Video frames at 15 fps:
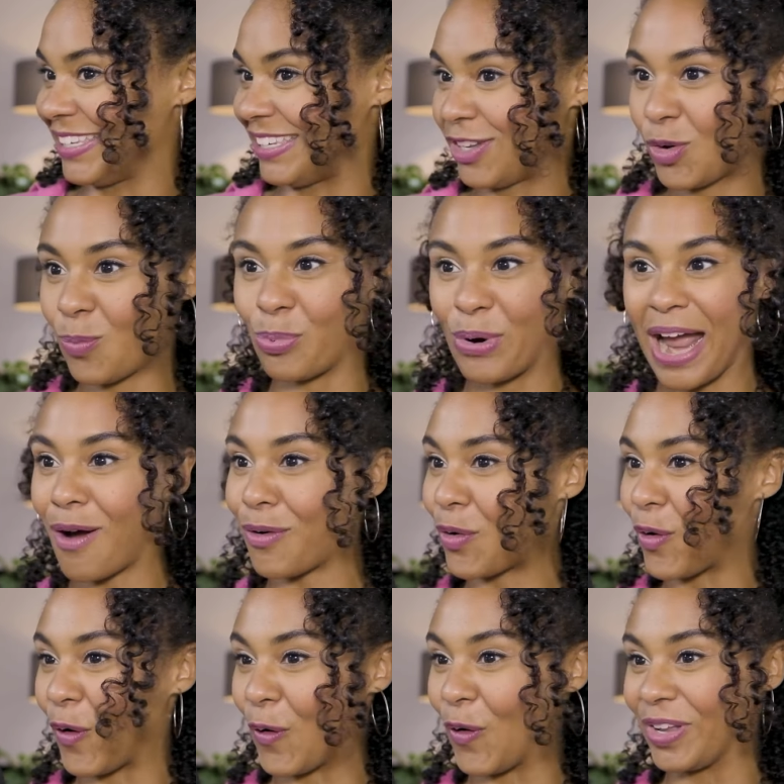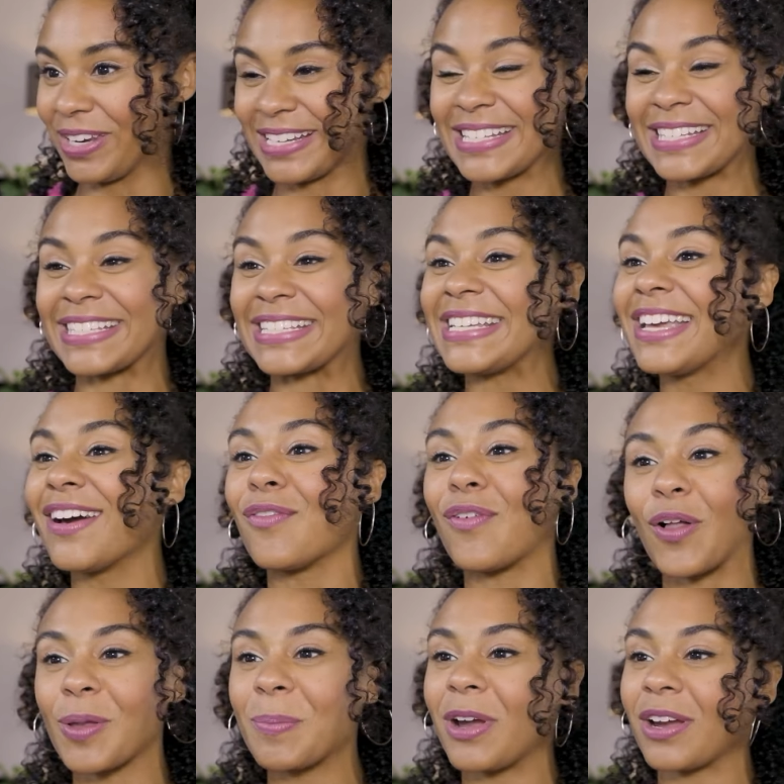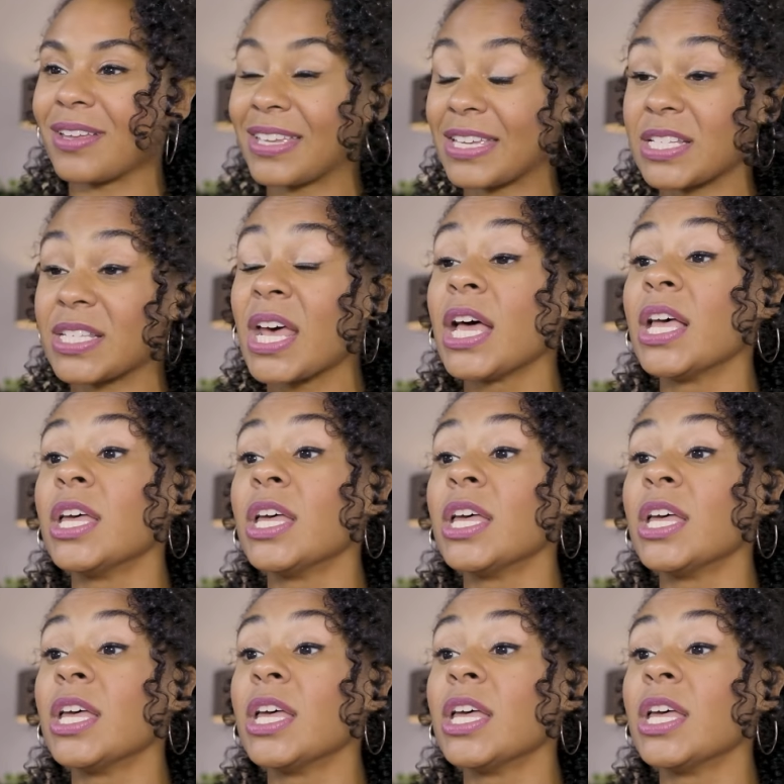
little brown girl in a sea of all American kids.